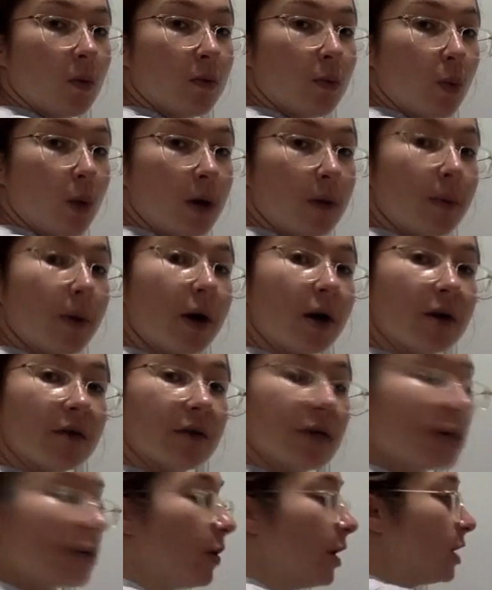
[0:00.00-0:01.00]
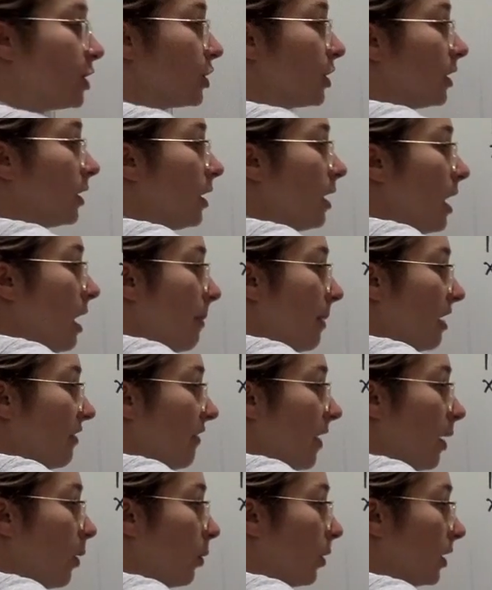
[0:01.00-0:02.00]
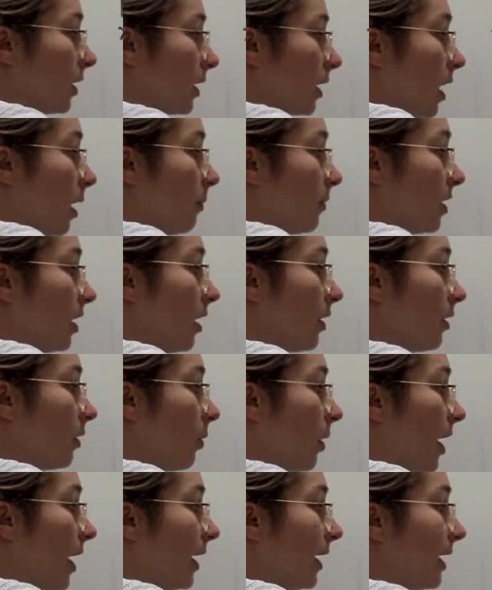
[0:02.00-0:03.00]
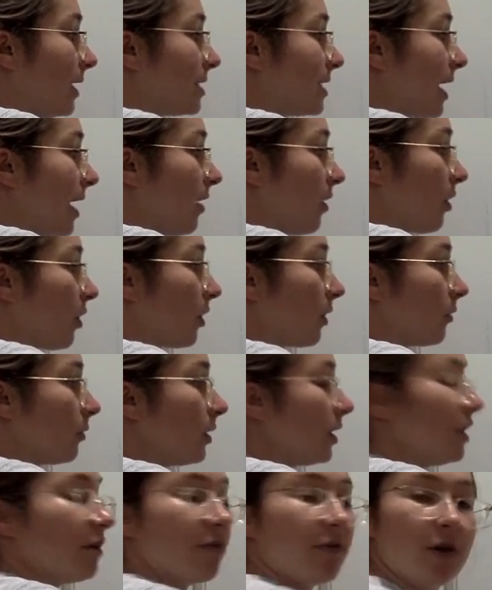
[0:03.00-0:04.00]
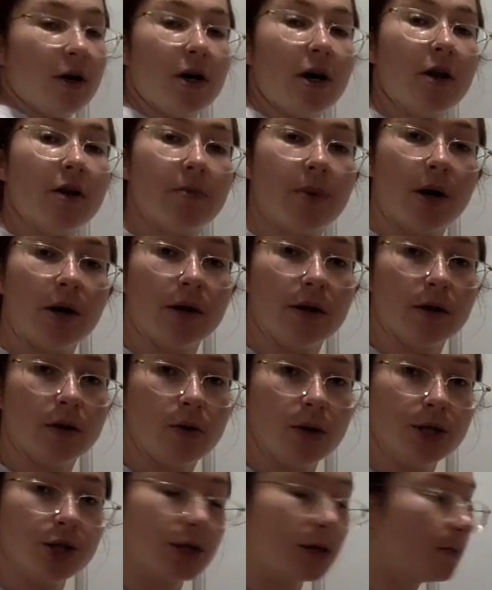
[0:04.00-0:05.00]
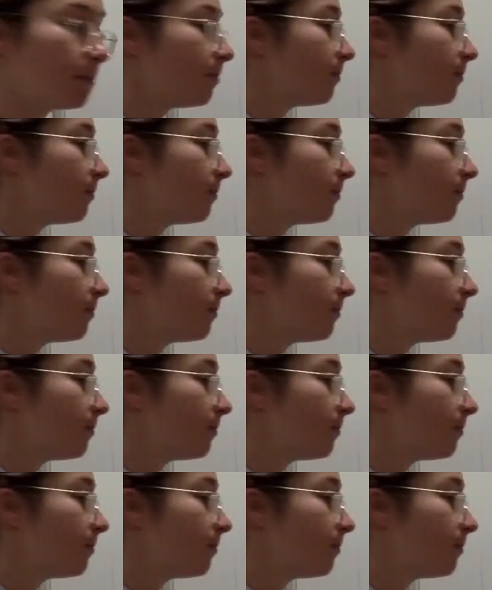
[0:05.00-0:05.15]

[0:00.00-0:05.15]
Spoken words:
one part of the equation, but if I were to come the other way, it's at 3 for another part of the equation.